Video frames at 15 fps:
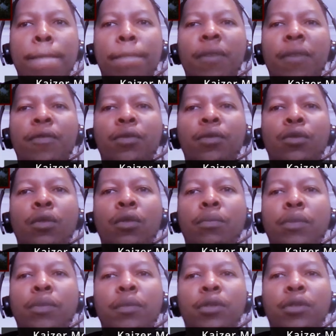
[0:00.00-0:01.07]
If you do it
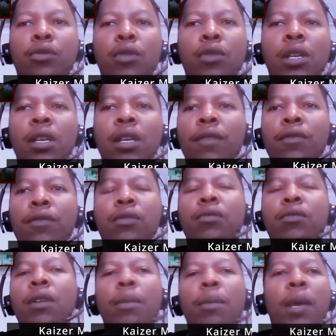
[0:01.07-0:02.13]
prematurely, if you just
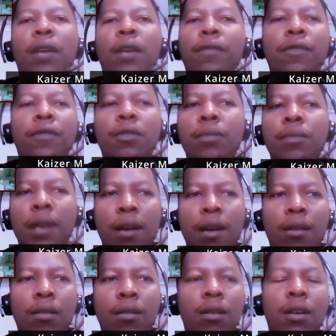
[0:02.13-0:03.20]
want to make a film
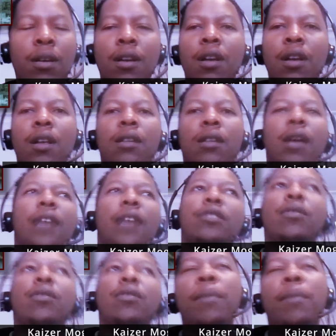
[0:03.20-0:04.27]
now, I just
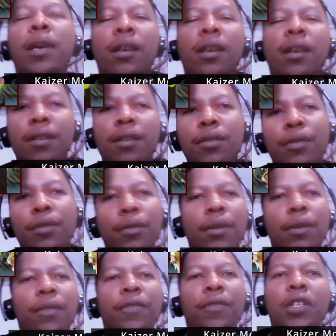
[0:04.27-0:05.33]
want to make a, you know,
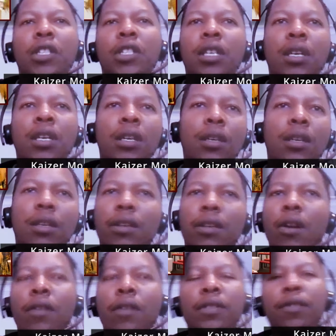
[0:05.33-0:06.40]
a feature
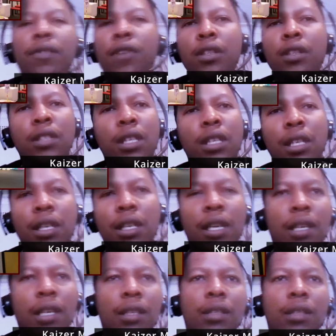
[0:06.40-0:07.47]
after varsity
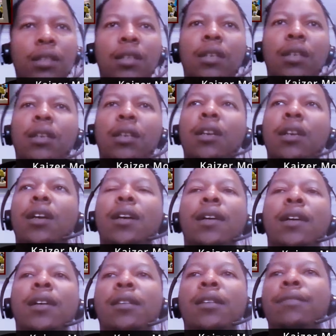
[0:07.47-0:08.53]
and,
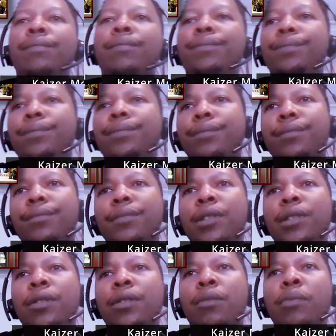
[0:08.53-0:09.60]
you
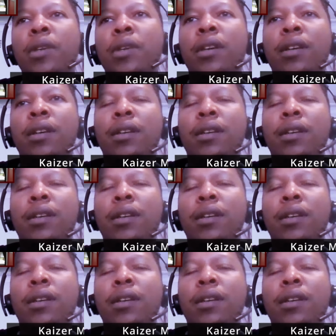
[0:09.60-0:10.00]
know, be